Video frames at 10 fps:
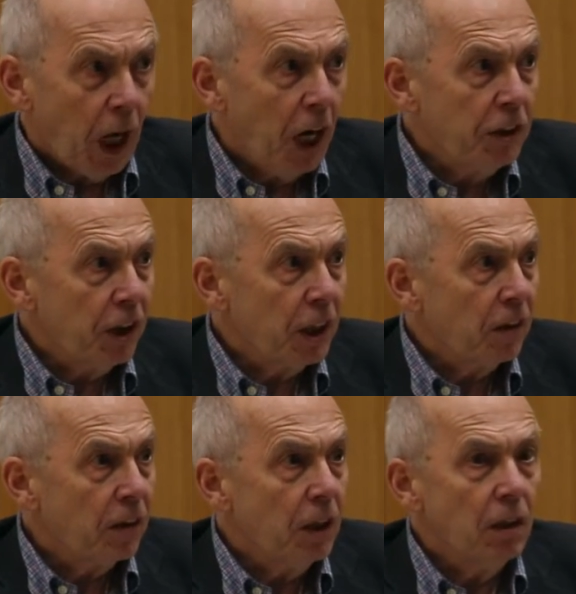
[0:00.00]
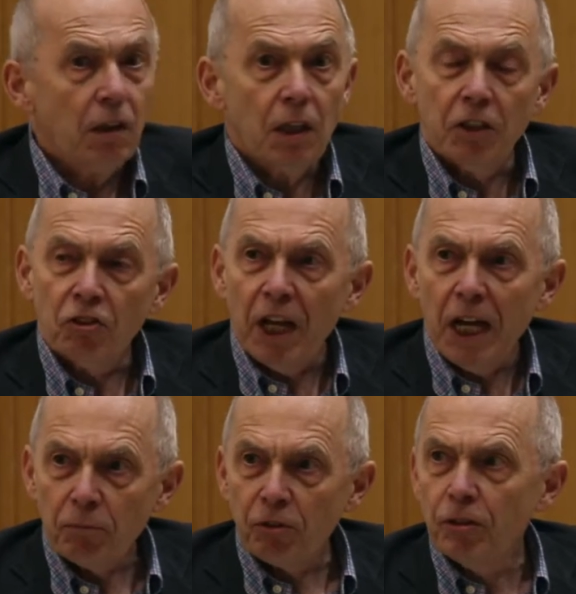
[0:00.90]
I think it's
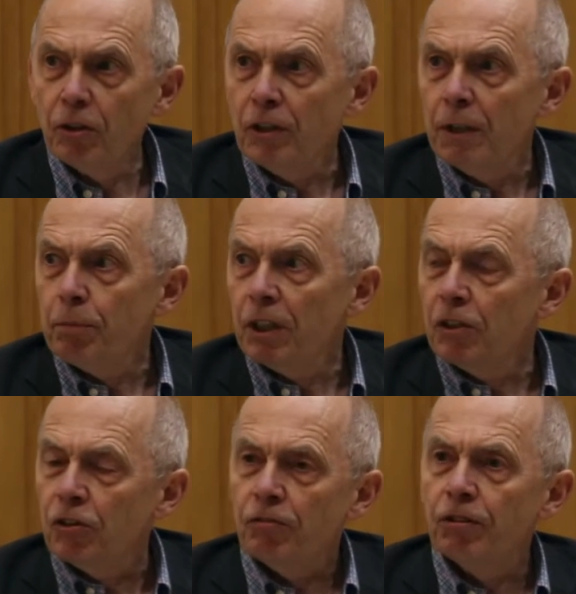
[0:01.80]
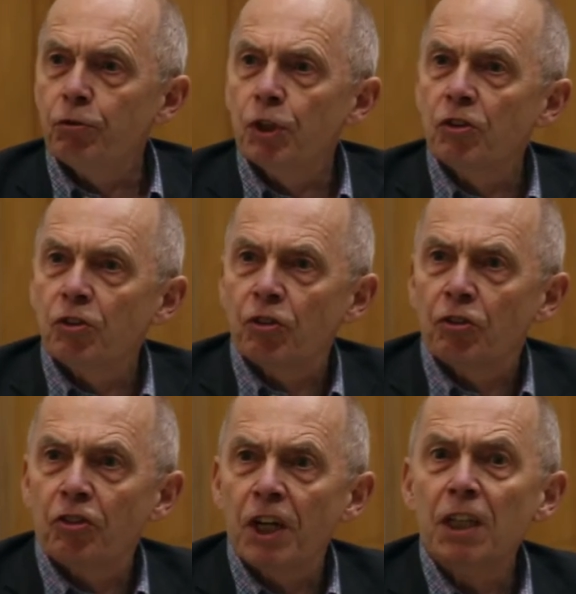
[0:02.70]
absolutely imperative, if we're to
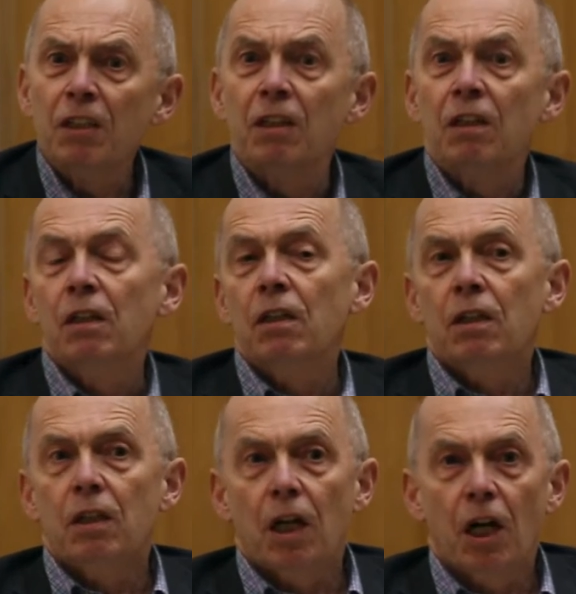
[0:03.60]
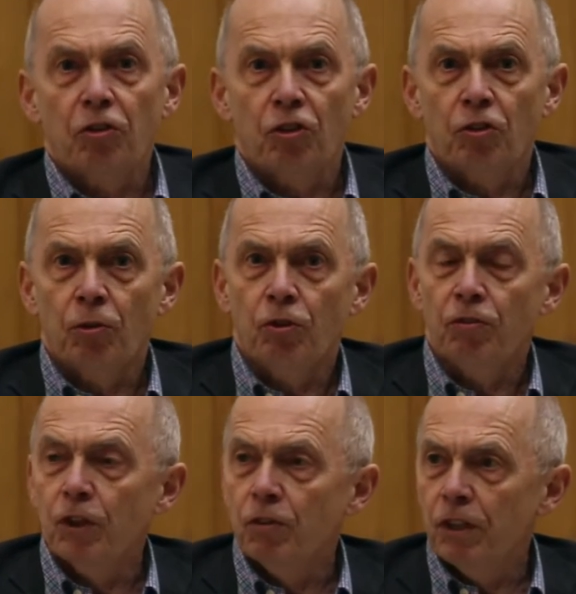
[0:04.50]
sustain our systems
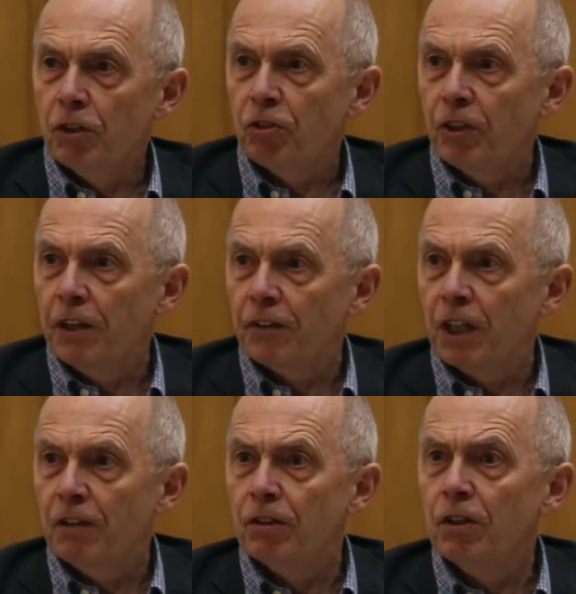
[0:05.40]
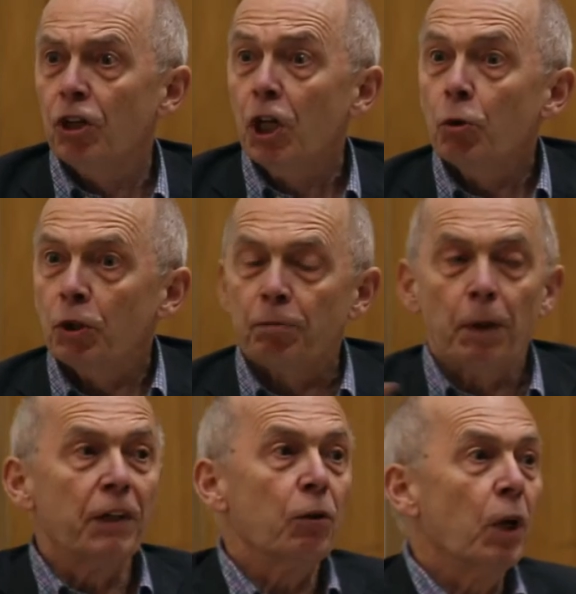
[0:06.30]
of universal health coverage, which,
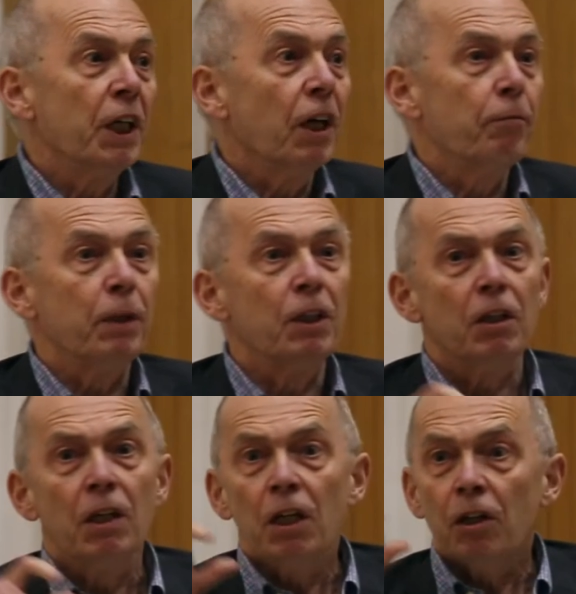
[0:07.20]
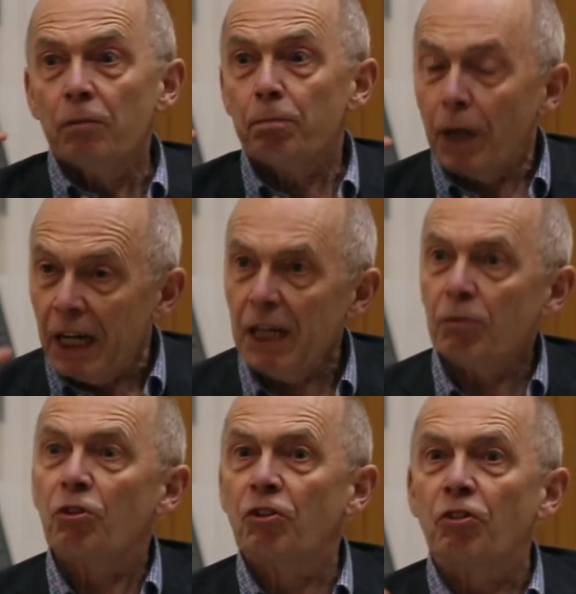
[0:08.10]
by the way, have been
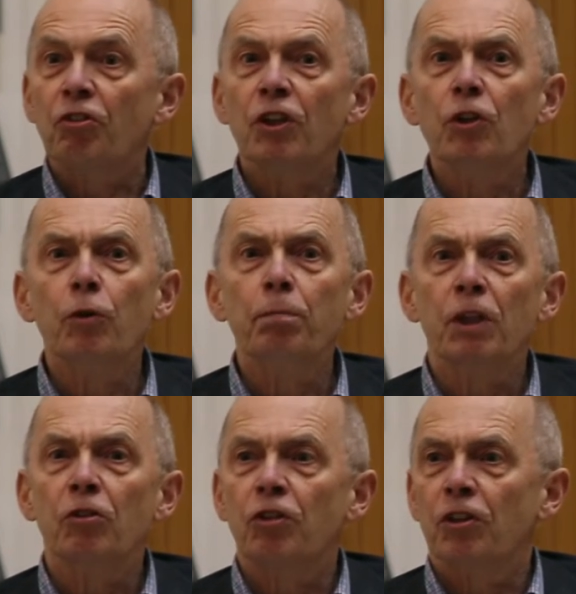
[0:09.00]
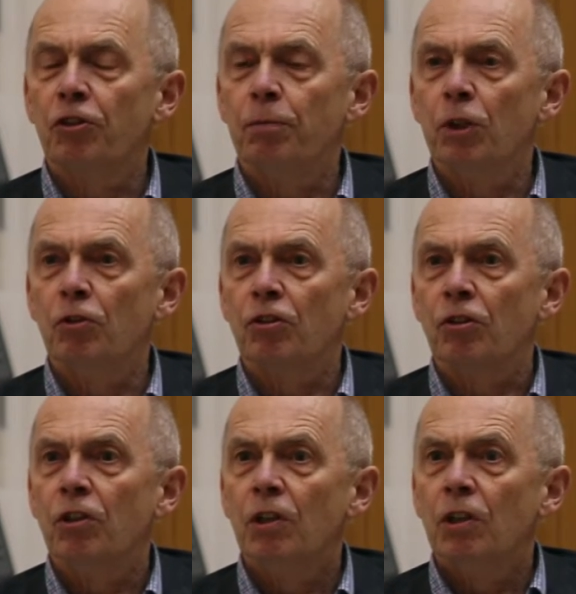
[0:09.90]
perhaps the single biggest
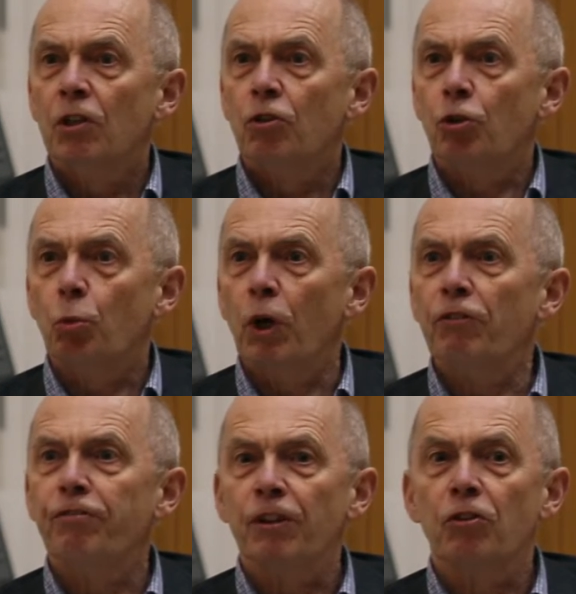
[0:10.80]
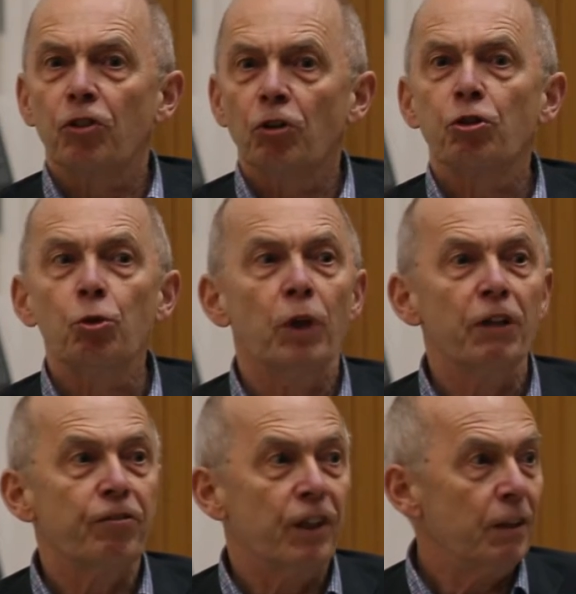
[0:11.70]
contribution to welfare, social
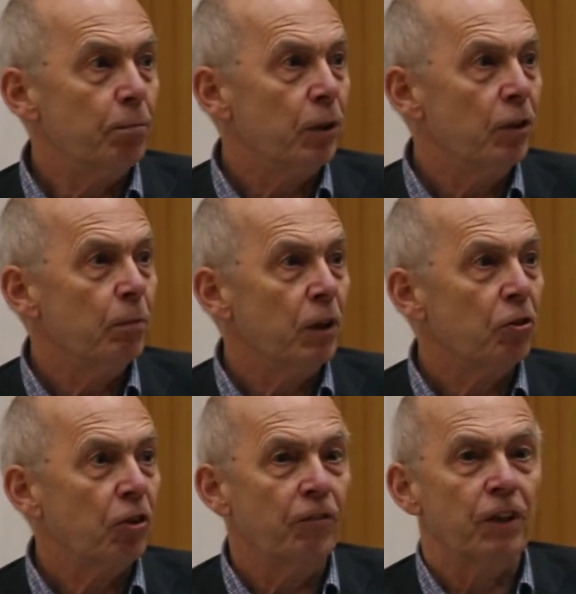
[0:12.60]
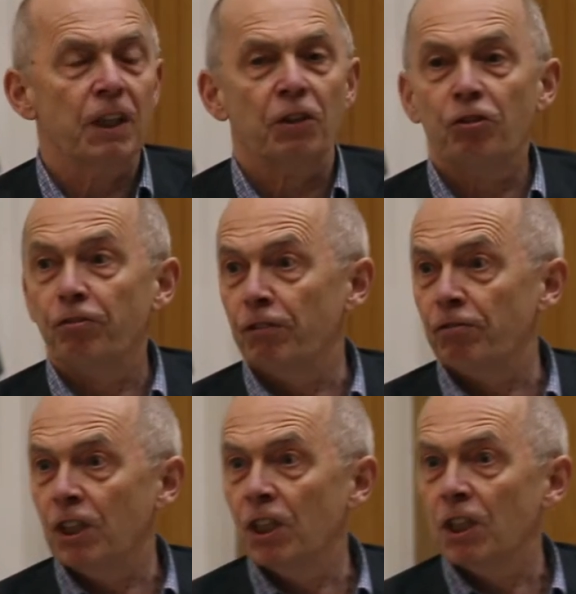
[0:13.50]
welfare improvements over the last
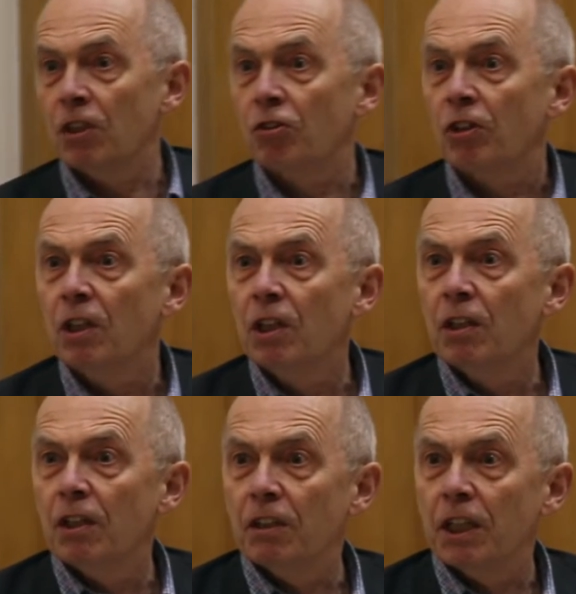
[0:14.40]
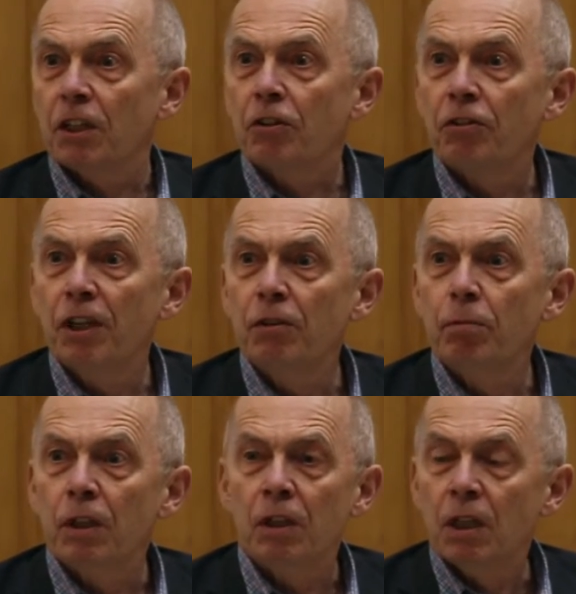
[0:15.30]
50 years. They're
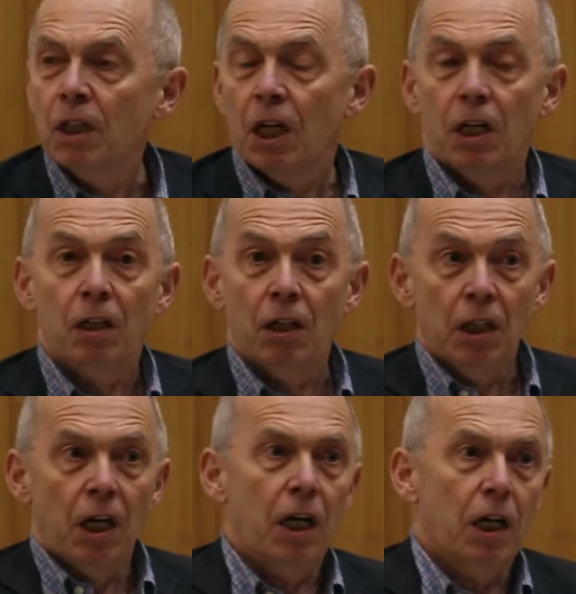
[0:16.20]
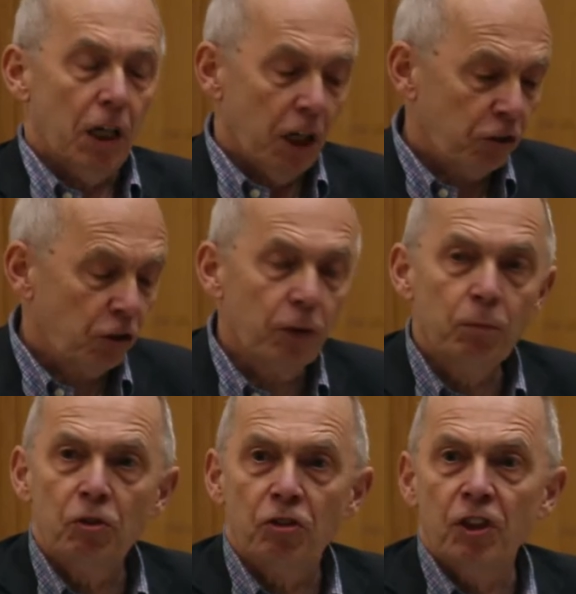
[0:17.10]
incredibly, as
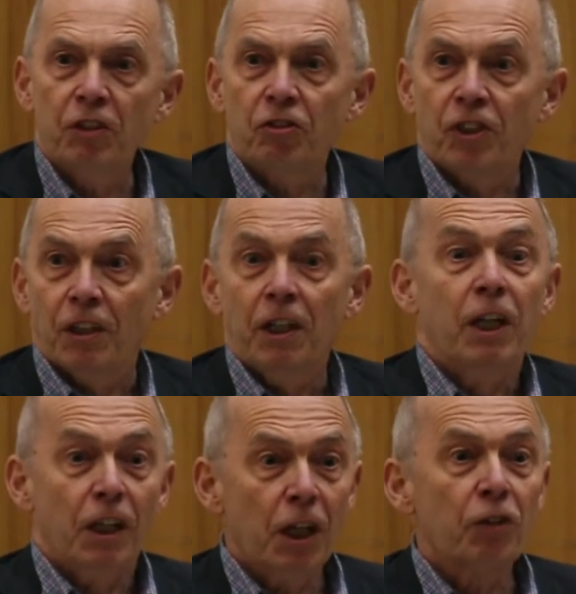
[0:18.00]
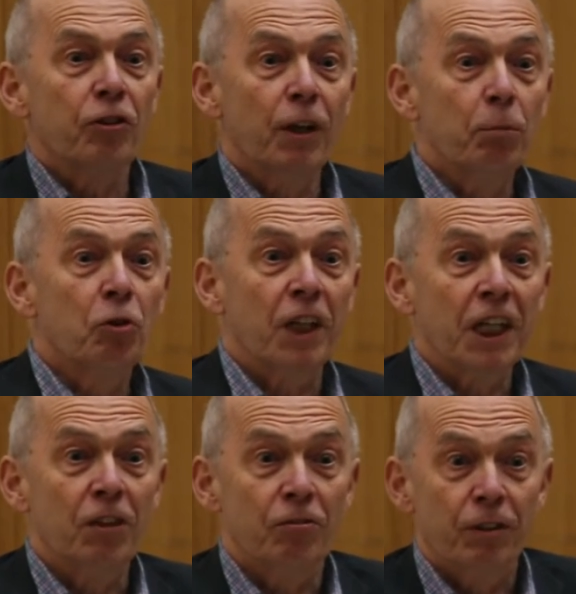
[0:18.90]
Tom was suggesting, large numbers
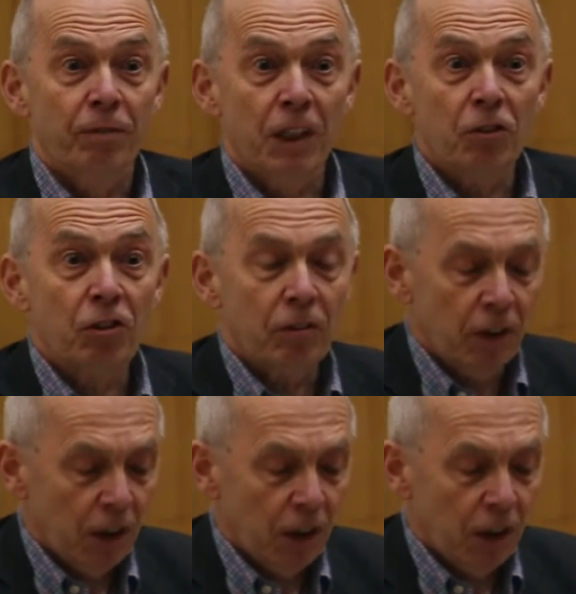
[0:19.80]
gained from this.